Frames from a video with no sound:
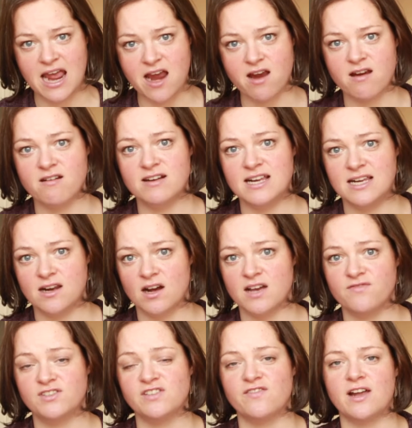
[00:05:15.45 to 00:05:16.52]
early
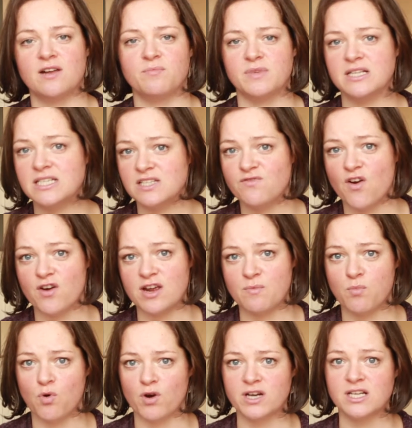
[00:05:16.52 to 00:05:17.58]
life development is very
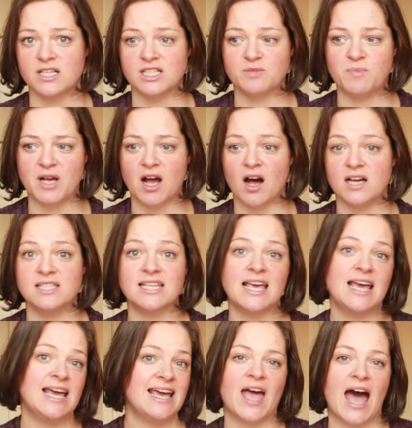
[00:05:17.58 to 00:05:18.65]
important because
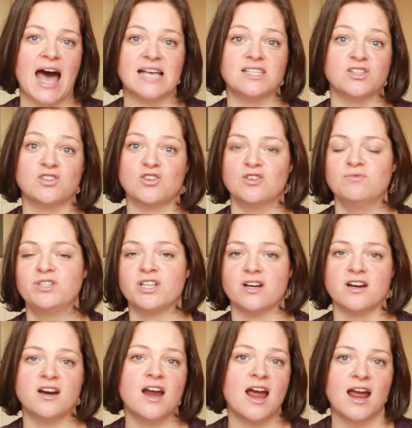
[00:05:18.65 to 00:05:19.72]
as a
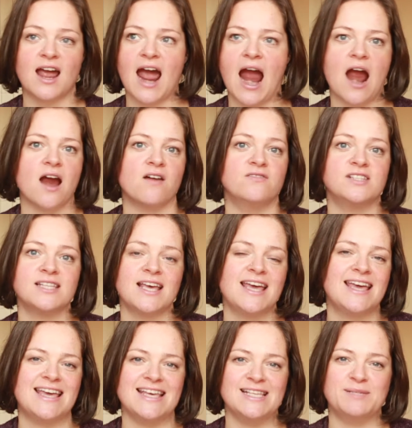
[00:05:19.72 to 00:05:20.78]
sculptor carves
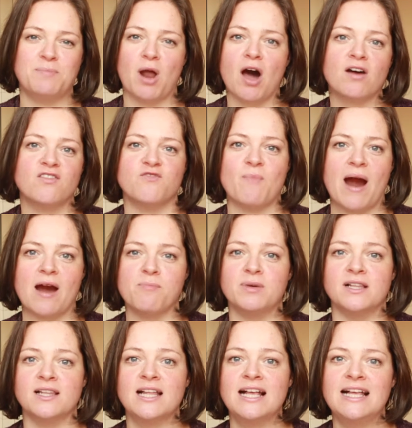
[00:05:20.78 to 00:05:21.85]
his block of
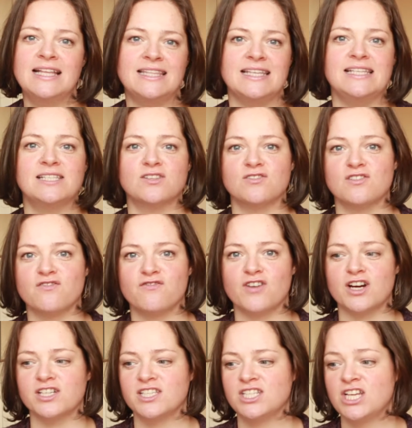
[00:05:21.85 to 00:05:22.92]
marble, these are the
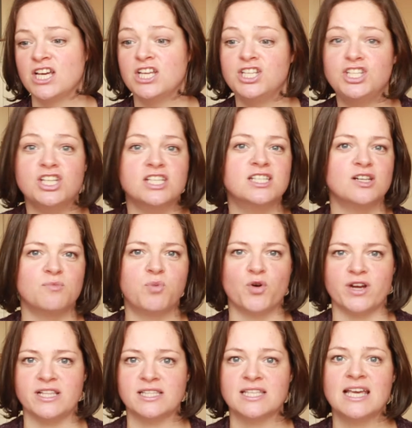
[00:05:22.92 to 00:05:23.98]
first chisel
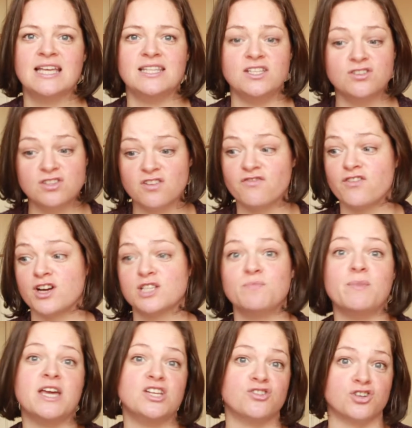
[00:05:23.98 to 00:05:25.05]
points. These are the first
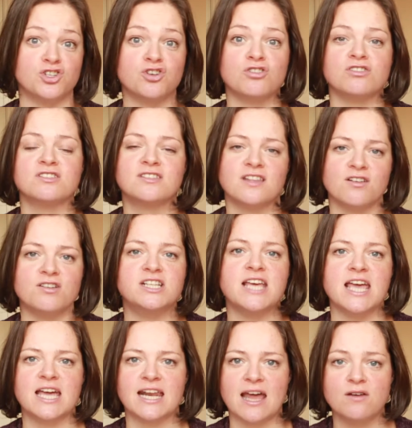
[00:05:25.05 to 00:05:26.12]
major chunks that are
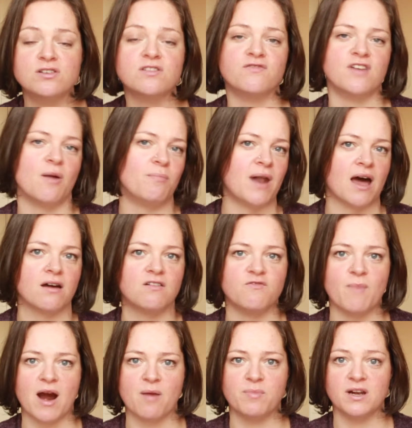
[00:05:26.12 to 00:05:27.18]
taken out of that block of
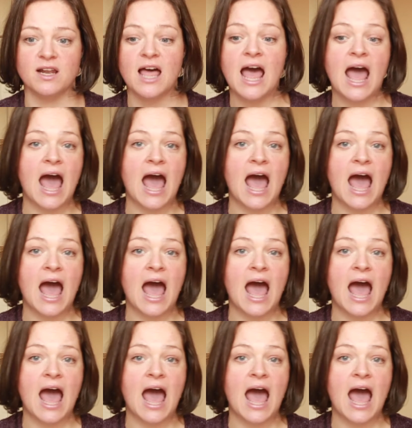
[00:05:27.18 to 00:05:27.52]
marble.